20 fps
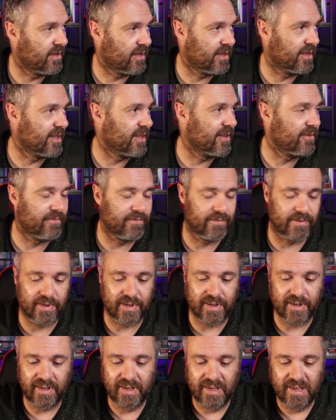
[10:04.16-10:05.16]
I'll have
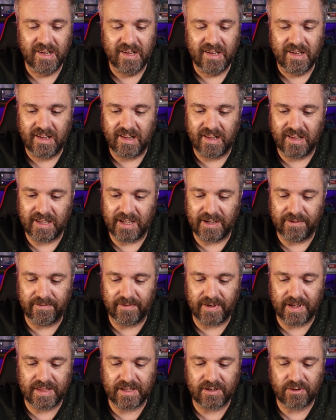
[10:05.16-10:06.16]
uh, I'll
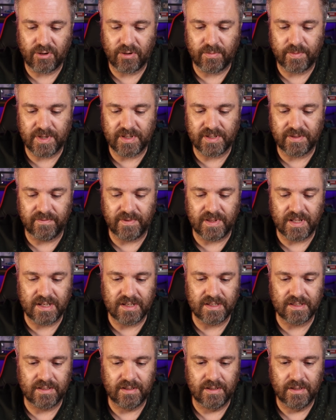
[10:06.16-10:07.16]
have other copies of
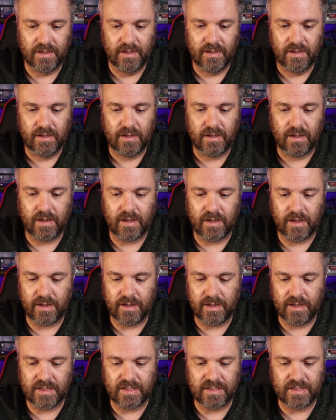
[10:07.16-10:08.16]
these
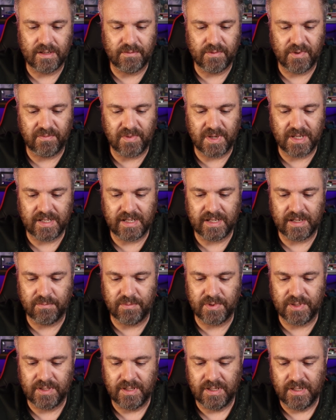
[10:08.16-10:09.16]
uh, in some of my
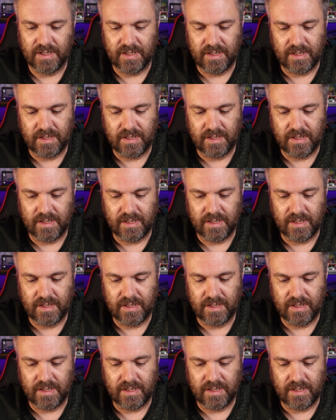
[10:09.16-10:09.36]
tabs.